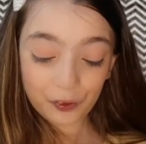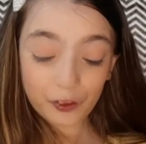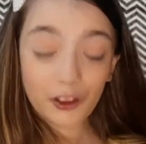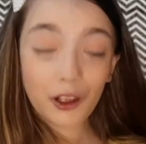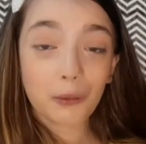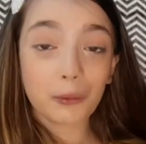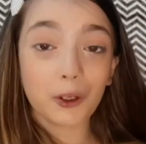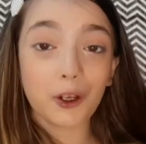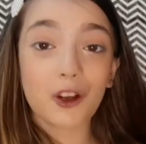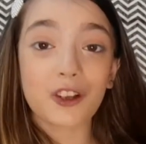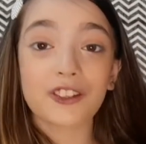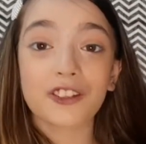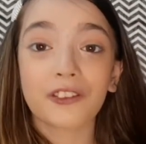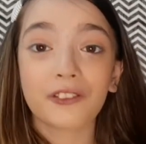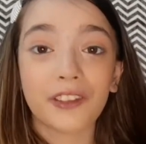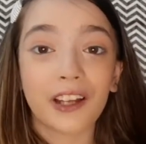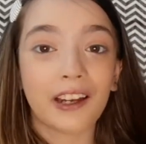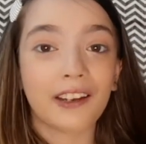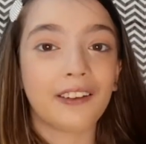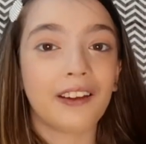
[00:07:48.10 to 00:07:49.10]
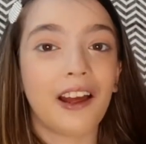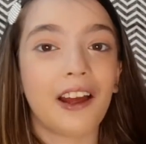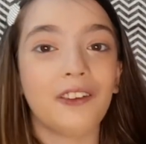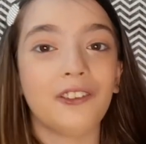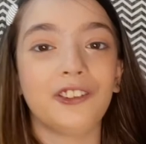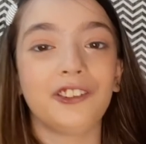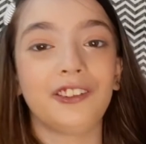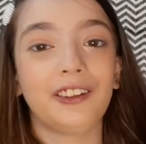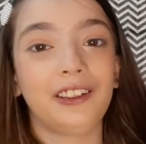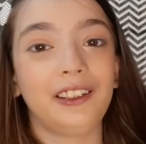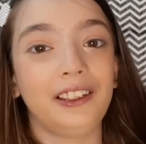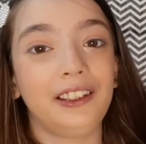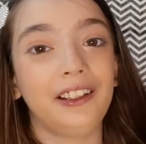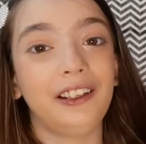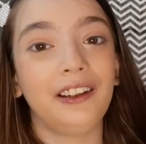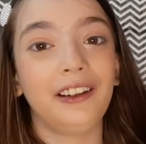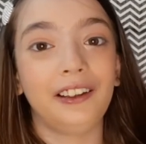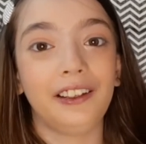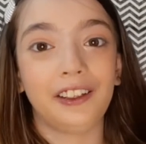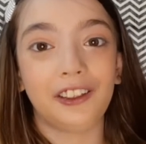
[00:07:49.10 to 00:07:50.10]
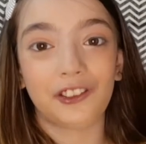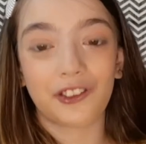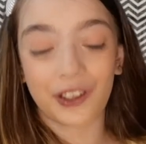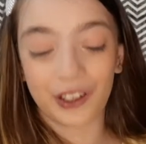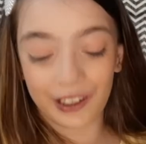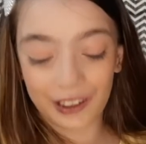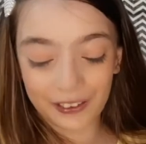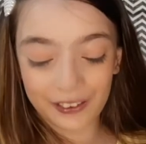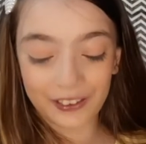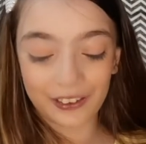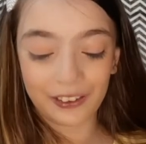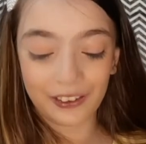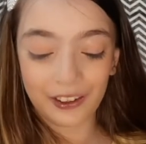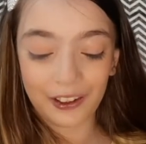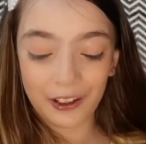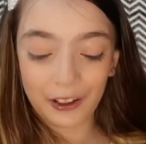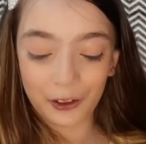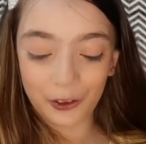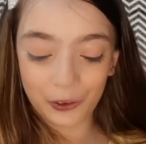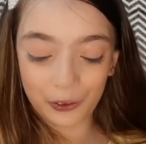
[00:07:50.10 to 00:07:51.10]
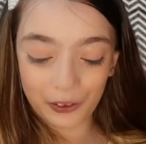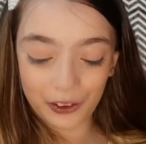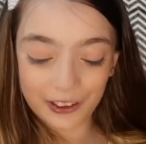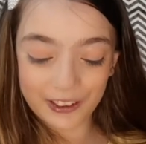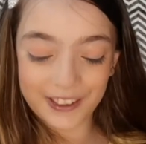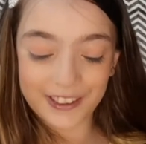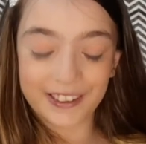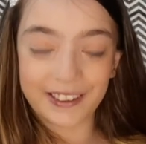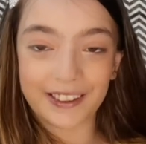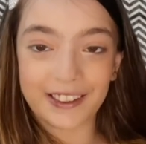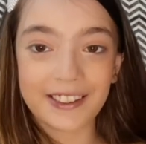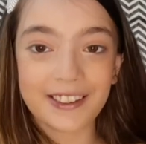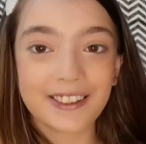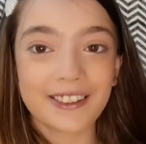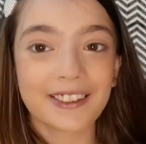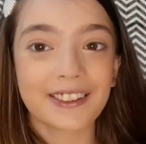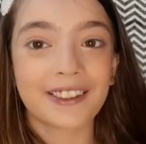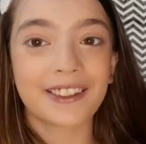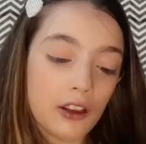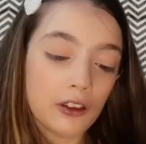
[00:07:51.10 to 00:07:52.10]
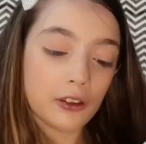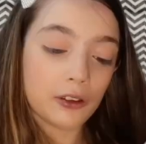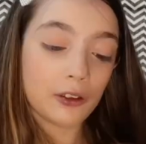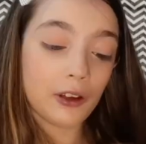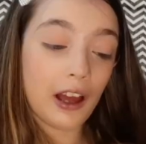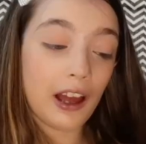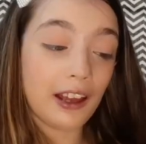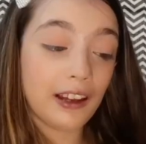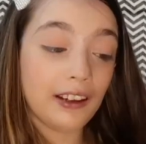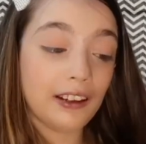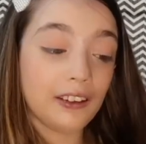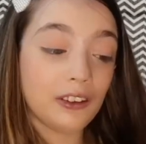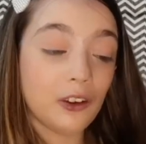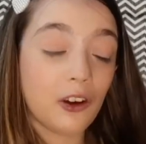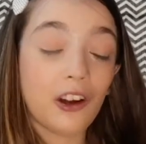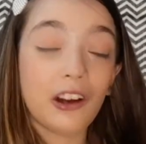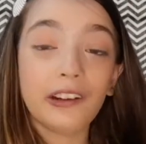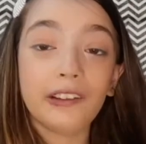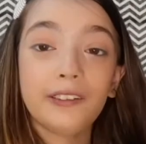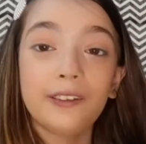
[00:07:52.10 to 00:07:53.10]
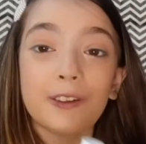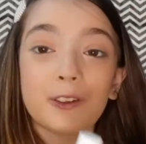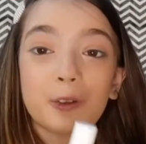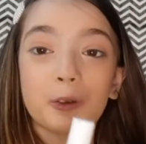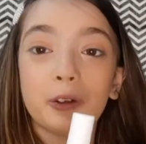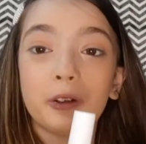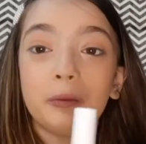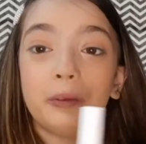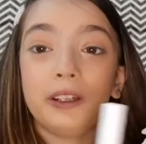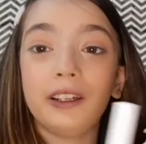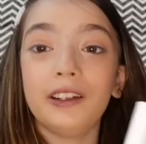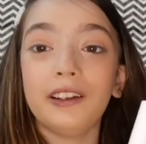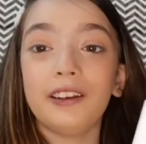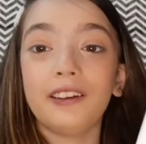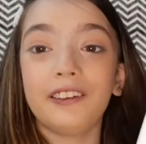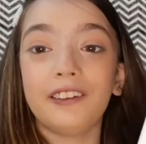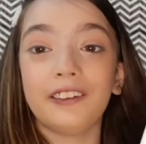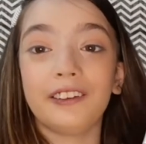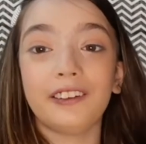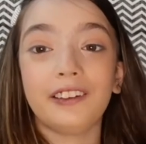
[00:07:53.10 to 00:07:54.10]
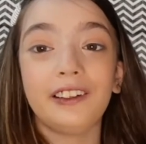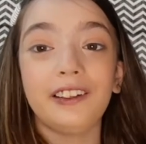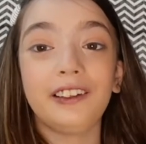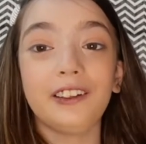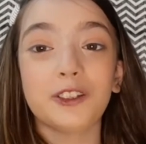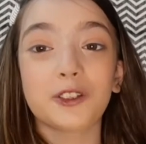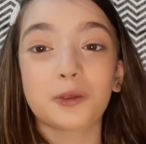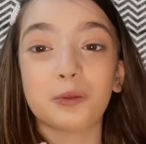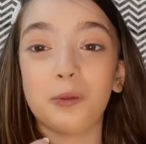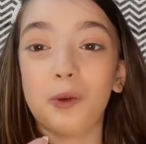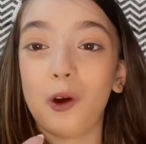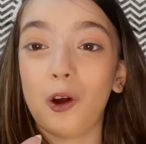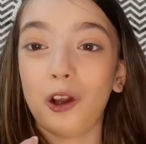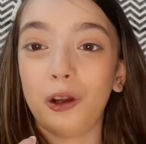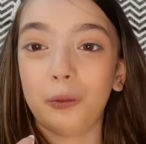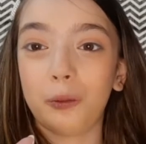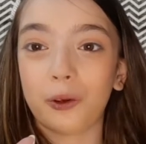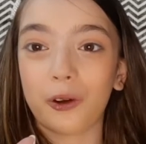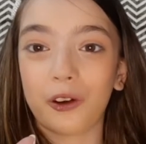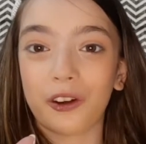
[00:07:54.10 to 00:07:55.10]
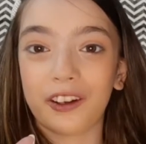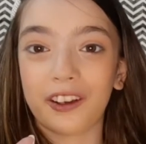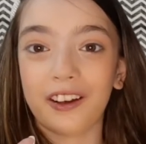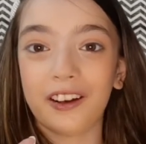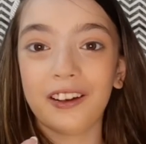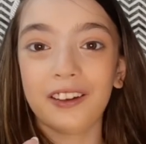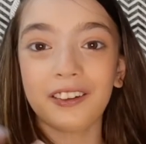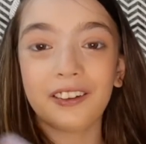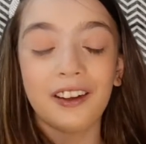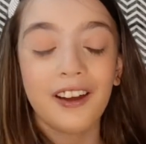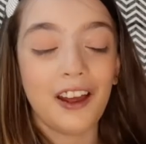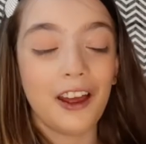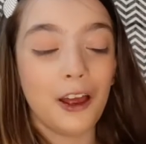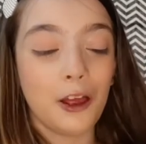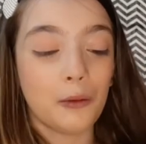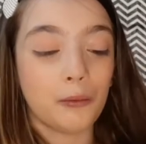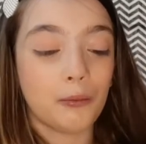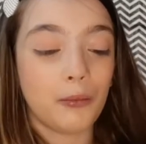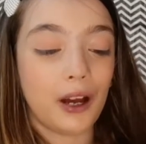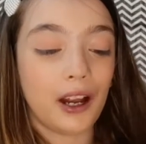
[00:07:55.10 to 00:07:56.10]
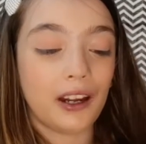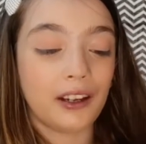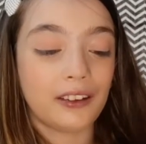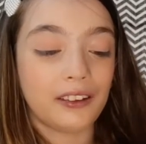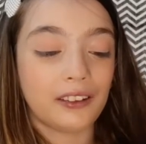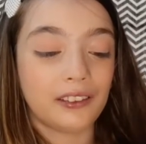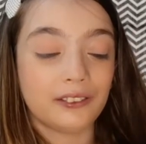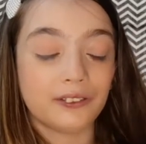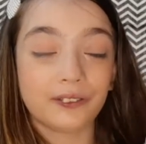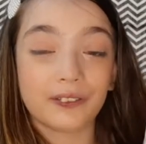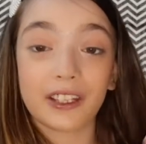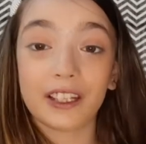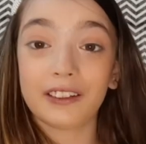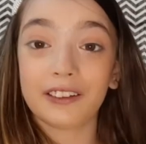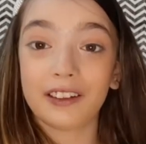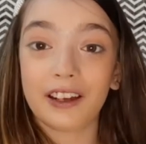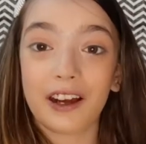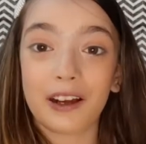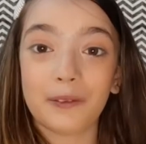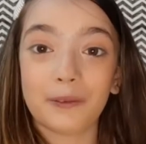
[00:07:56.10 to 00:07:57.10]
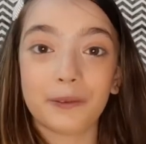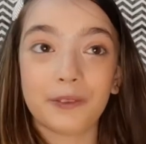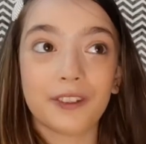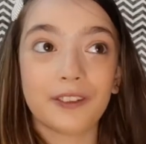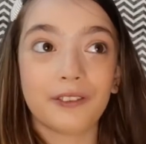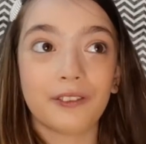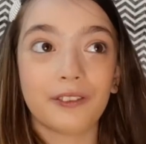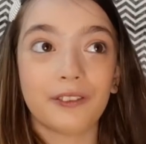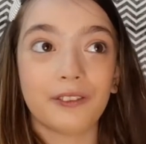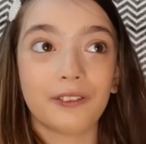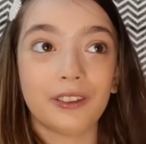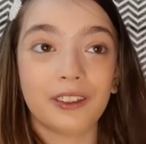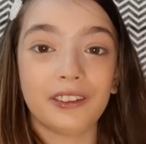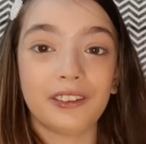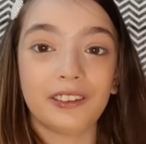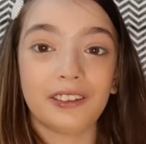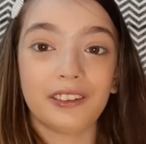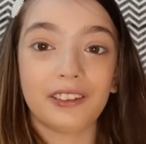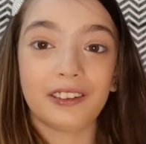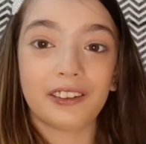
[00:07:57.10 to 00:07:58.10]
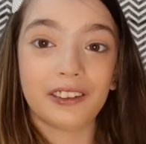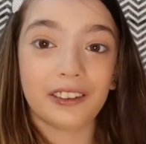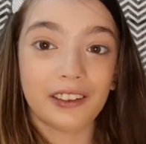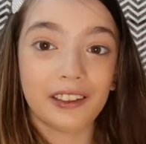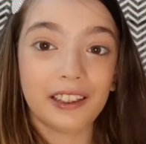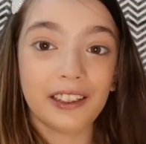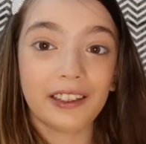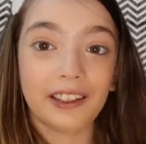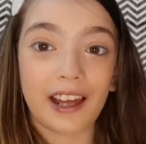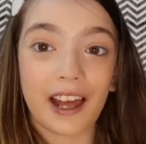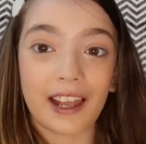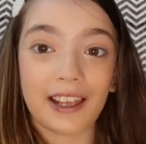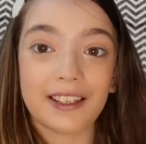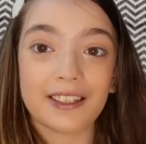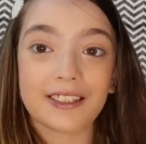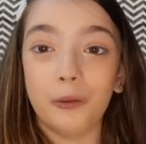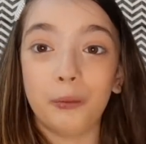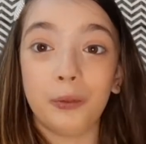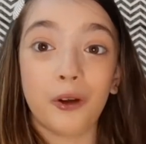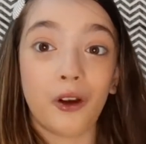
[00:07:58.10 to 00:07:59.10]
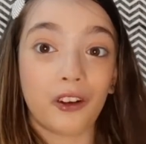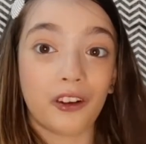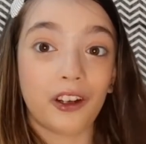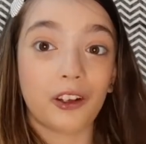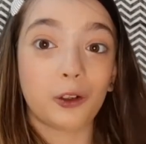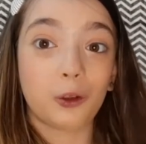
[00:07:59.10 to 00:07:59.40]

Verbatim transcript: because of that, I was really intrigued towards this. So I thought this would be a really small product, but it comes with a really nice product